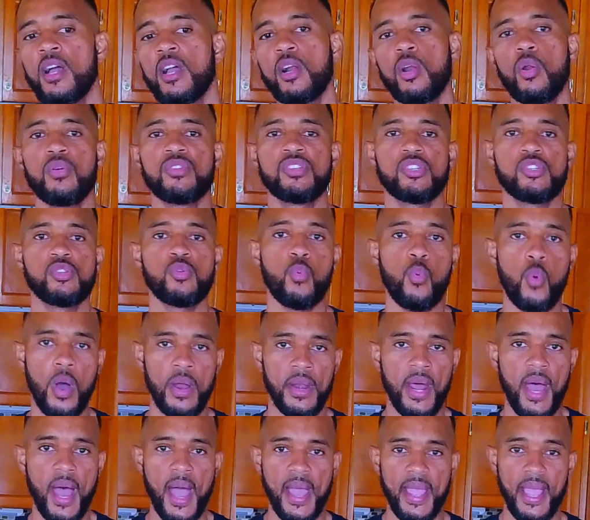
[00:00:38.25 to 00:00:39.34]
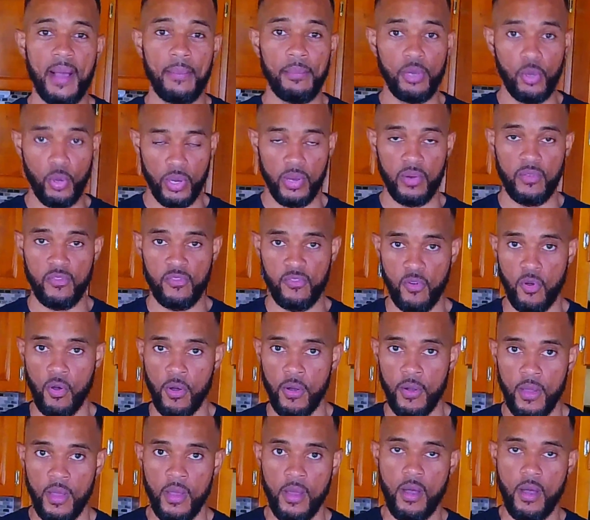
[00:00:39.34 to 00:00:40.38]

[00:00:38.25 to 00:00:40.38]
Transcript: closer to what I am looking for.